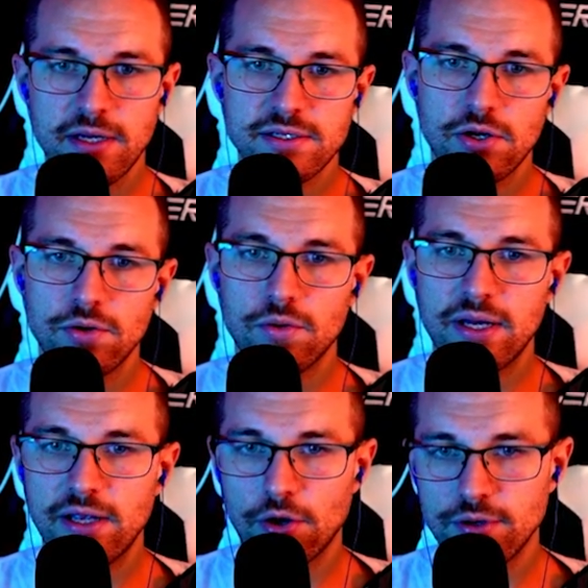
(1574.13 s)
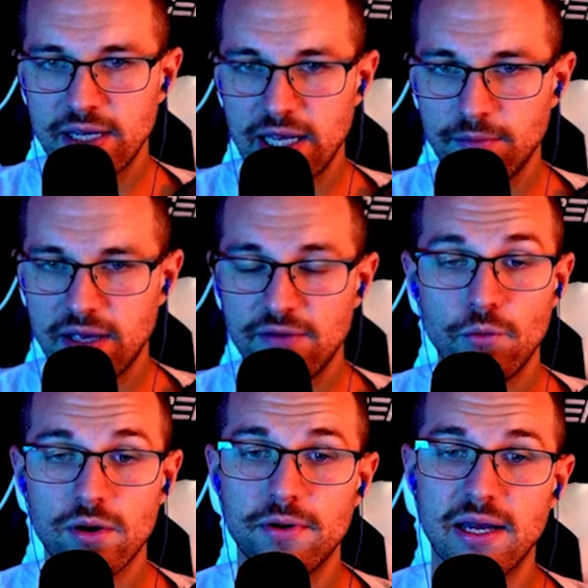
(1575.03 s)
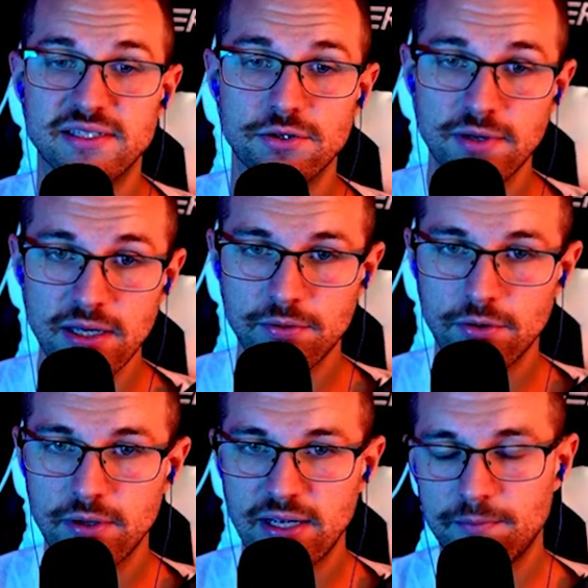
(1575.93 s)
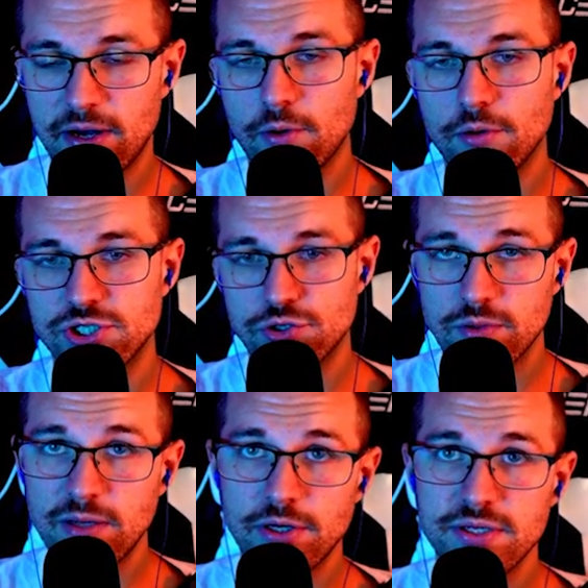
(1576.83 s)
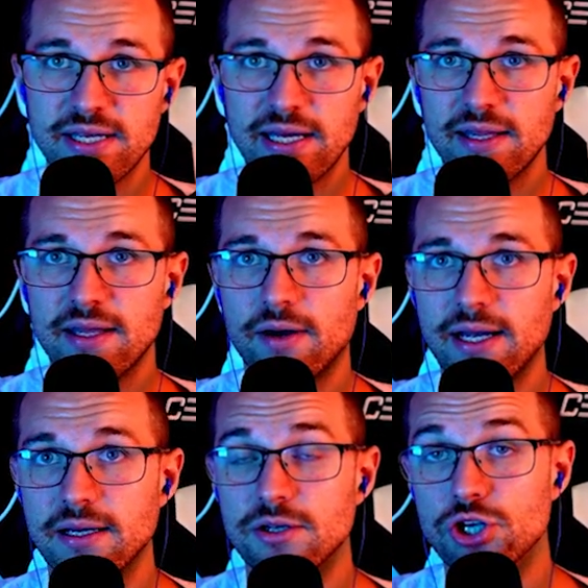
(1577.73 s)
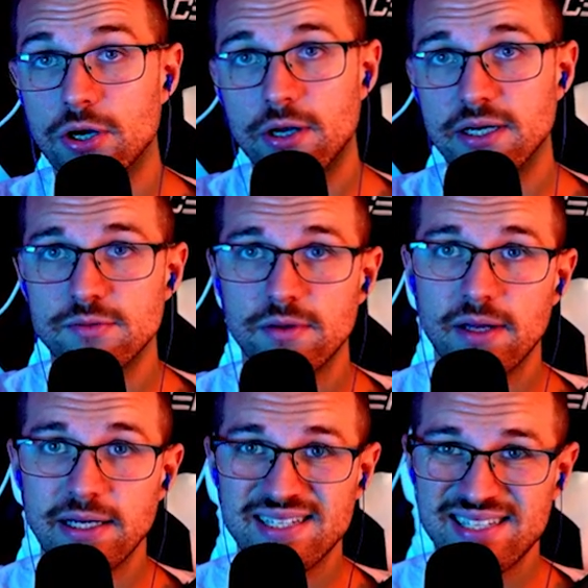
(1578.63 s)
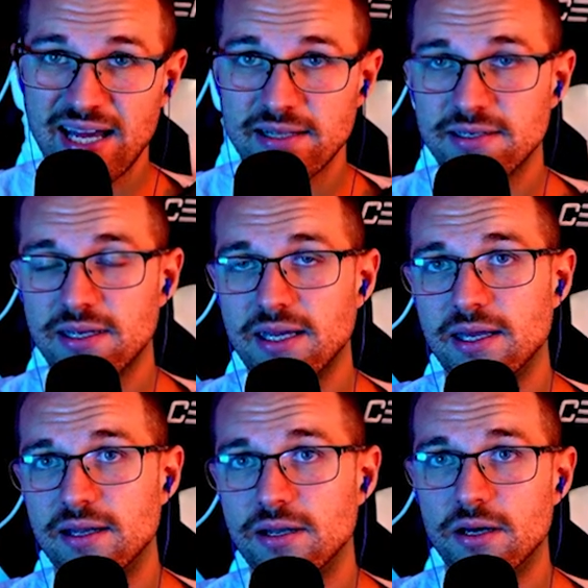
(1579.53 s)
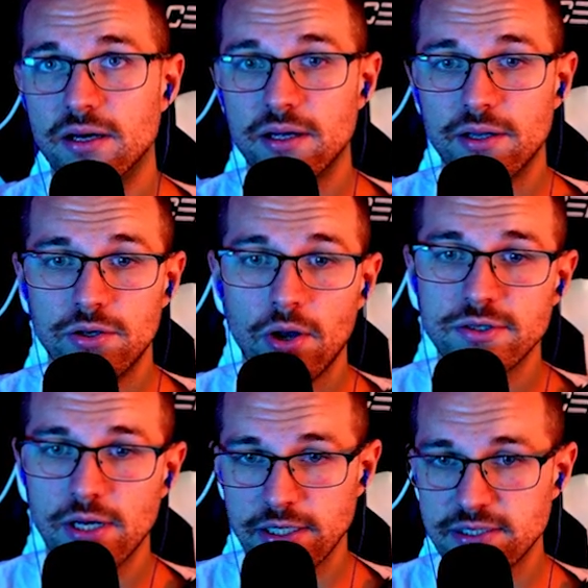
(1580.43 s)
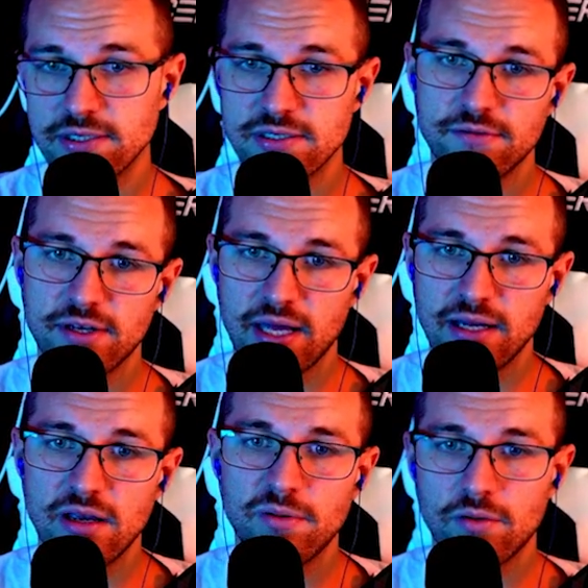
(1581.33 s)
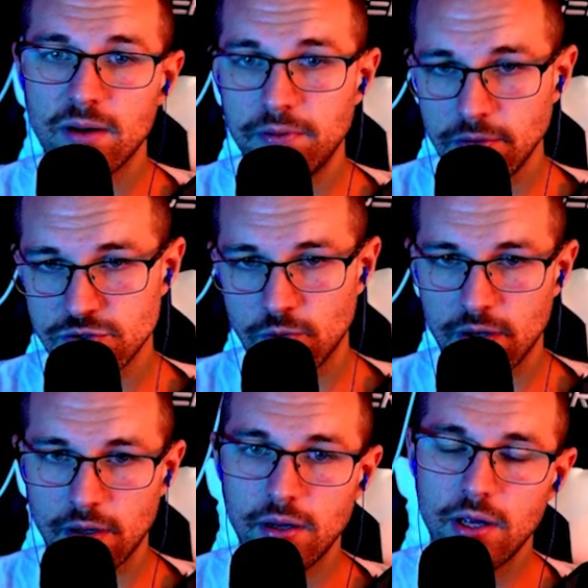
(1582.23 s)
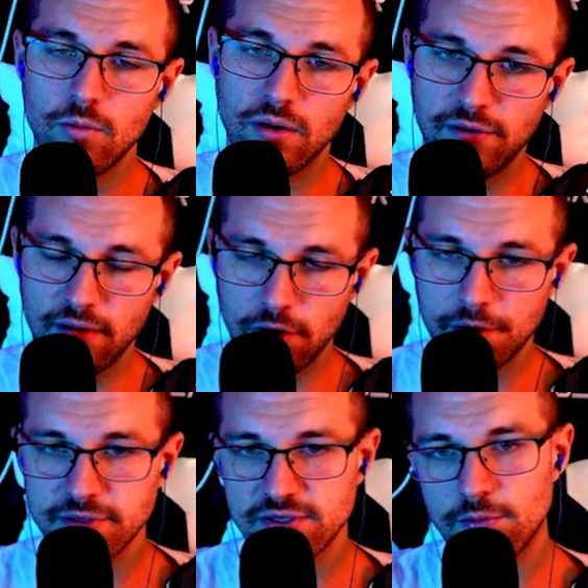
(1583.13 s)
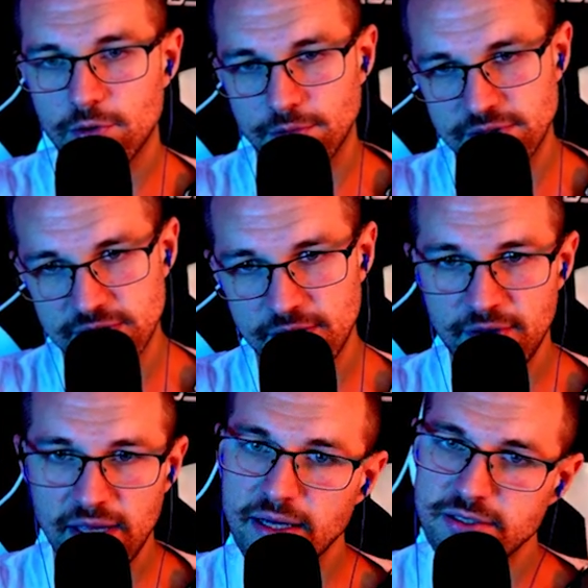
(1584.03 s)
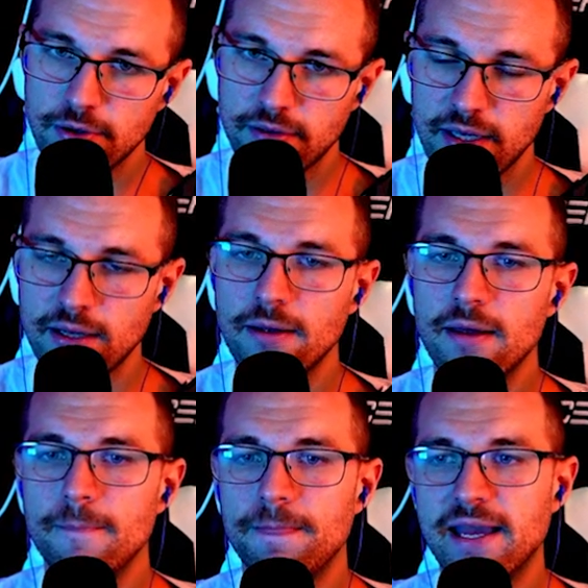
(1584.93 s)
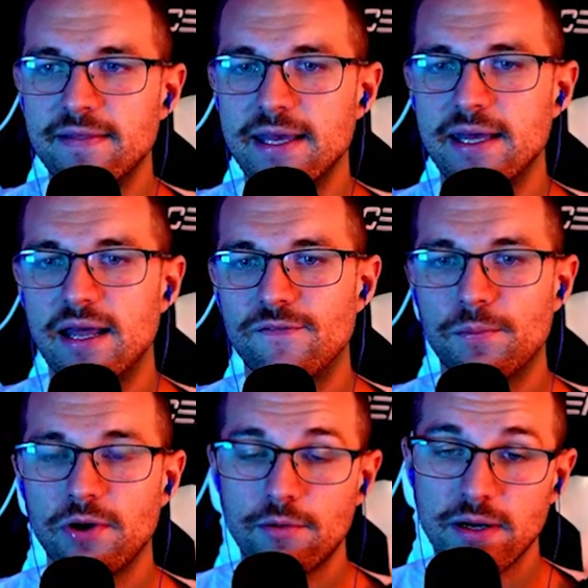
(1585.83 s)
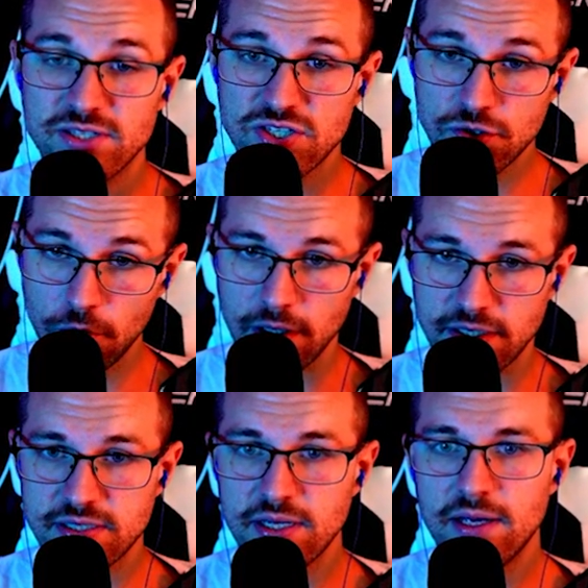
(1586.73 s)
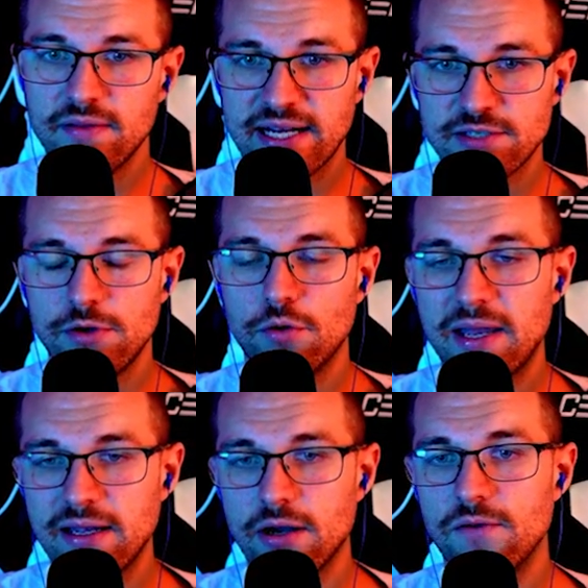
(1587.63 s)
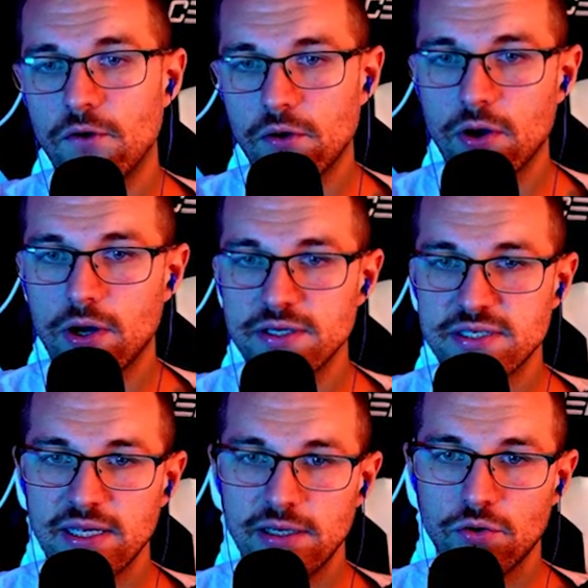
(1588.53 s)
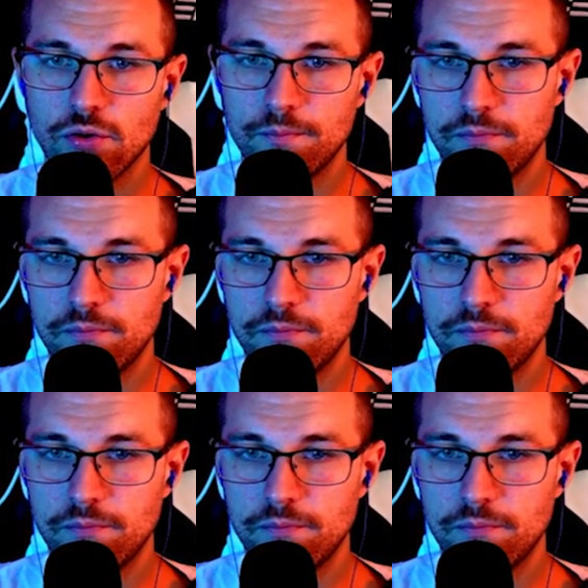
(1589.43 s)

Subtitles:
So in the early game, if you want to play a Talia build, it can pair well with Sharimas and then like Juggernauts with like Set and Nautilus and stuff like that. And you can play around Bilgewater if you have Nautilus on your board with Twisted Fate, that sort of thing. And then if you're playing around Sorks, that's when you'll main carry Vel'Koz and you'll